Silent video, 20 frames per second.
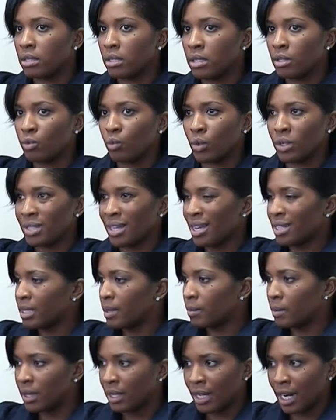this was not
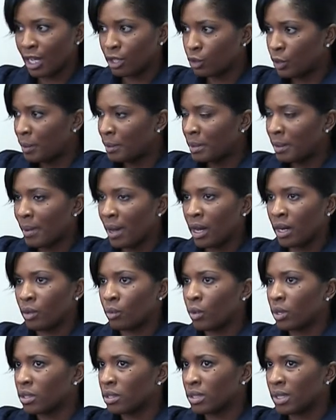something that I dreamed about, it
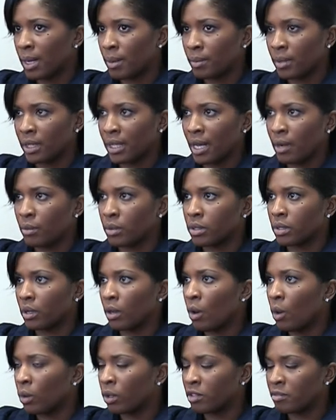wasn't something that was a
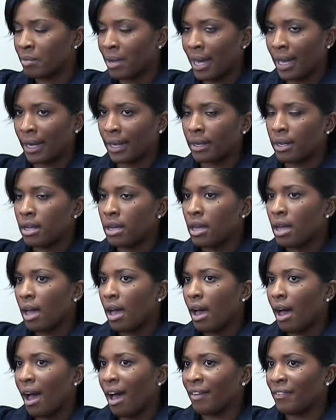goal of mine.
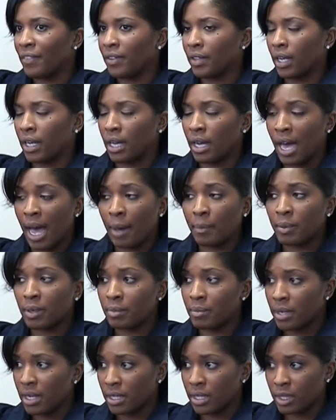I feel like God put
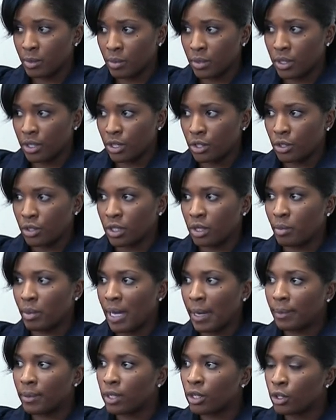me in this position to
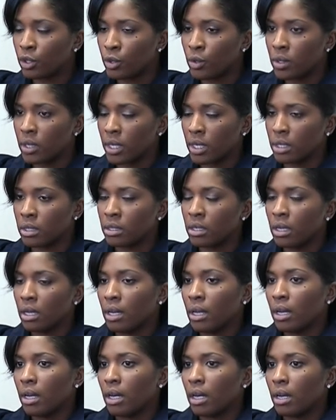be able to do this
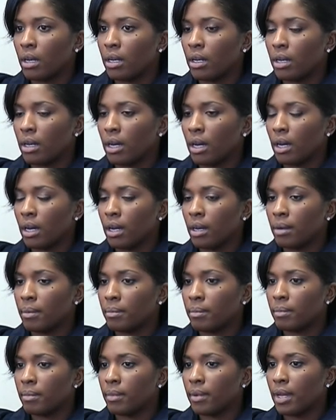um,
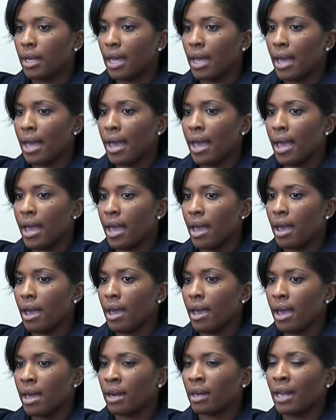
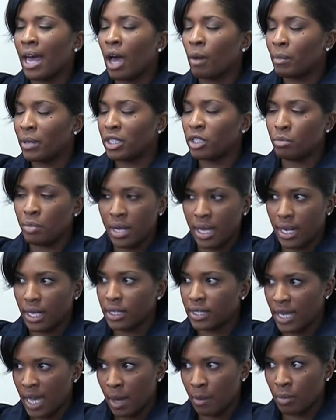and allow me to be an
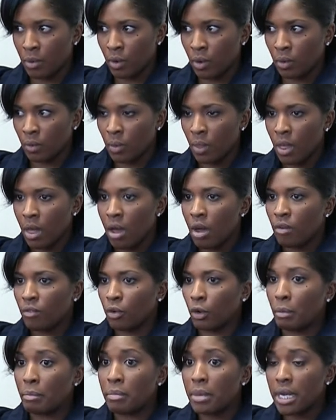example
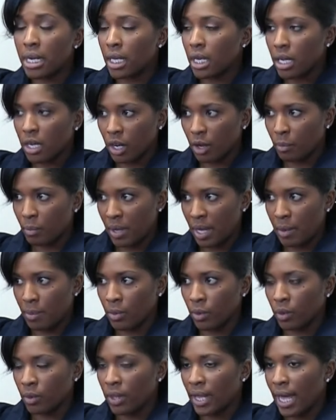for many young
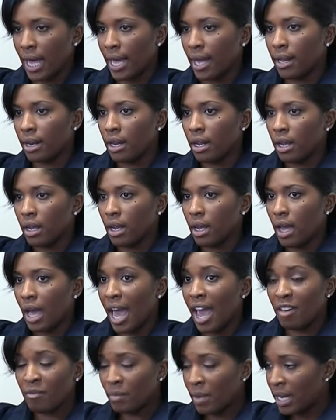people that
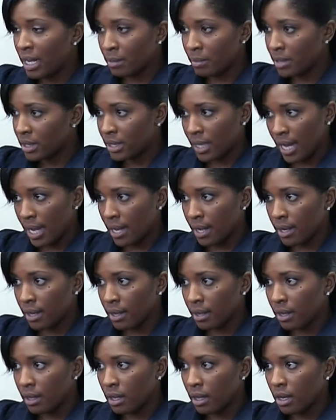have made a
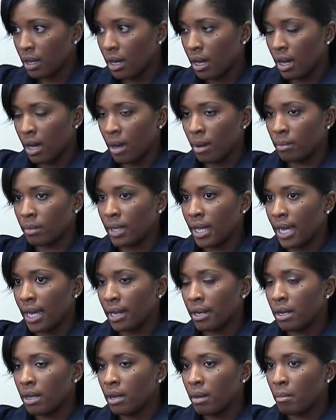mistake, um,
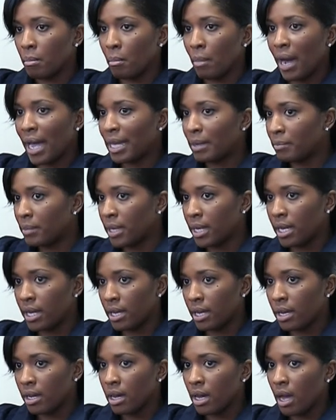that might
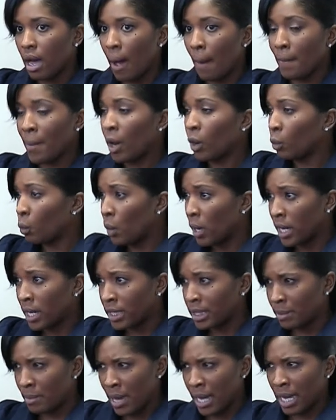be about ready
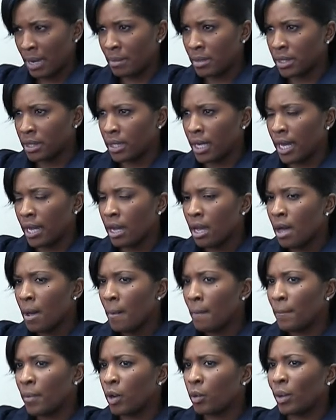to make a mistake.
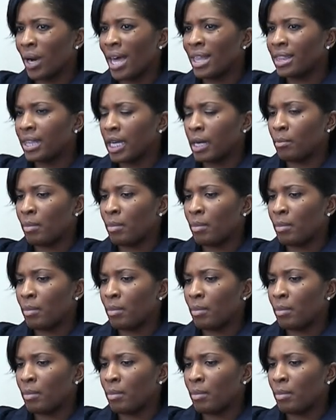But when I think